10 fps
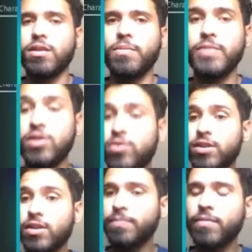misuse
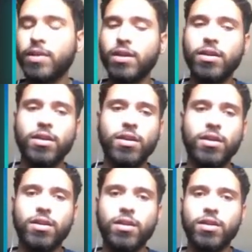them.
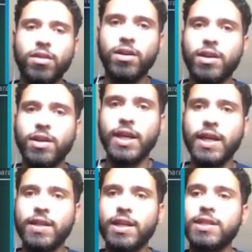
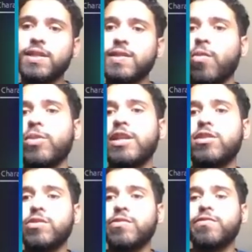And the idea is that we
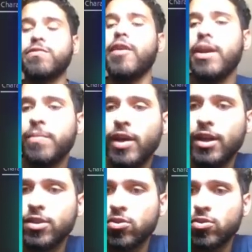need to frame
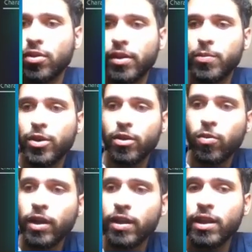a story pretty
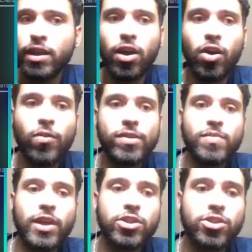quickly, always
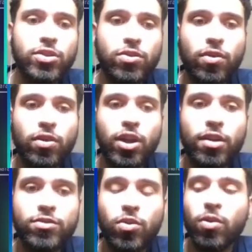making sure
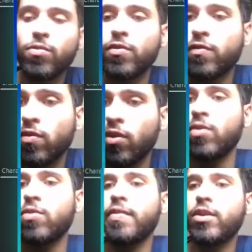not to
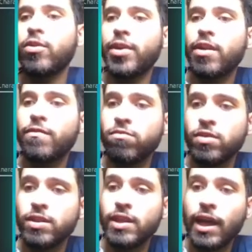overflow the creative with
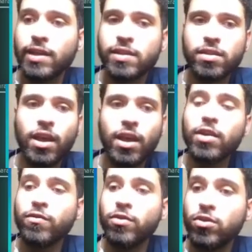text.
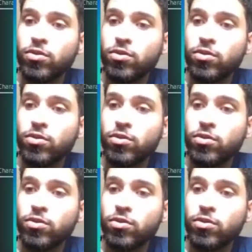If you need